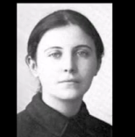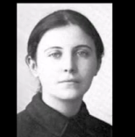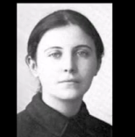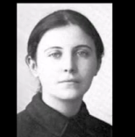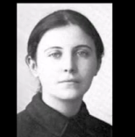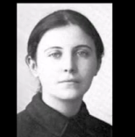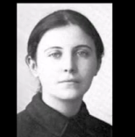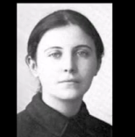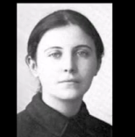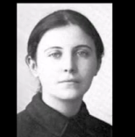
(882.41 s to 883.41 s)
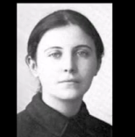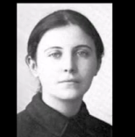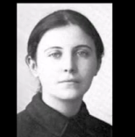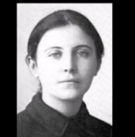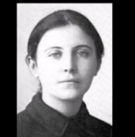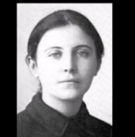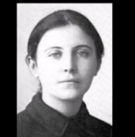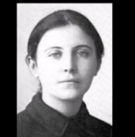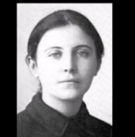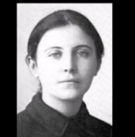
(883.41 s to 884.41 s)

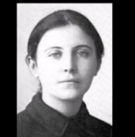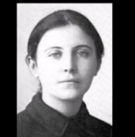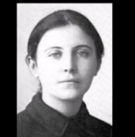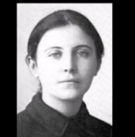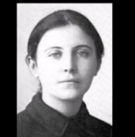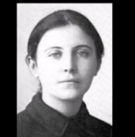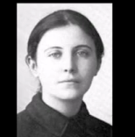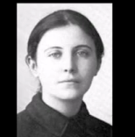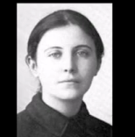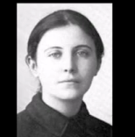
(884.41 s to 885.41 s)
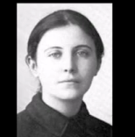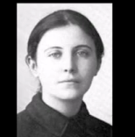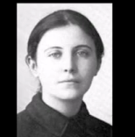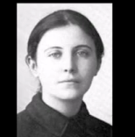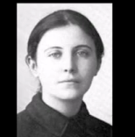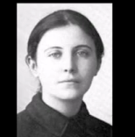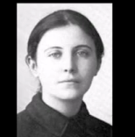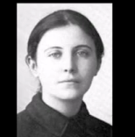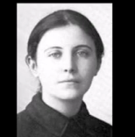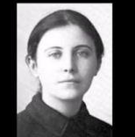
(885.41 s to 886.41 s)

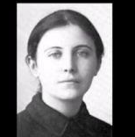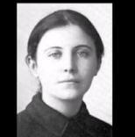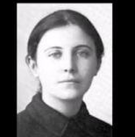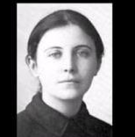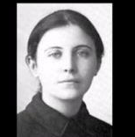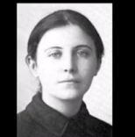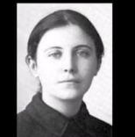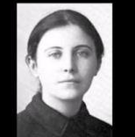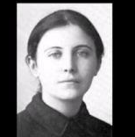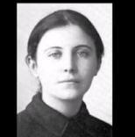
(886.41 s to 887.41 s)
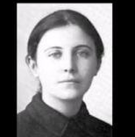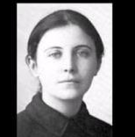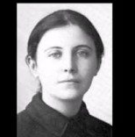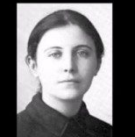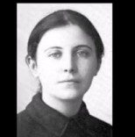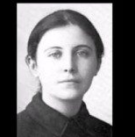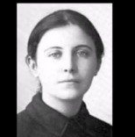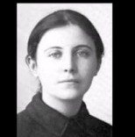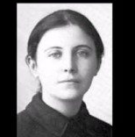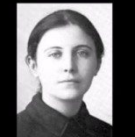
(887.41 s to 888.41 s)

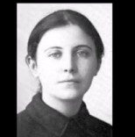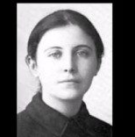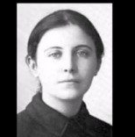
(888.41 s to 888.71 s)
(no lip movement)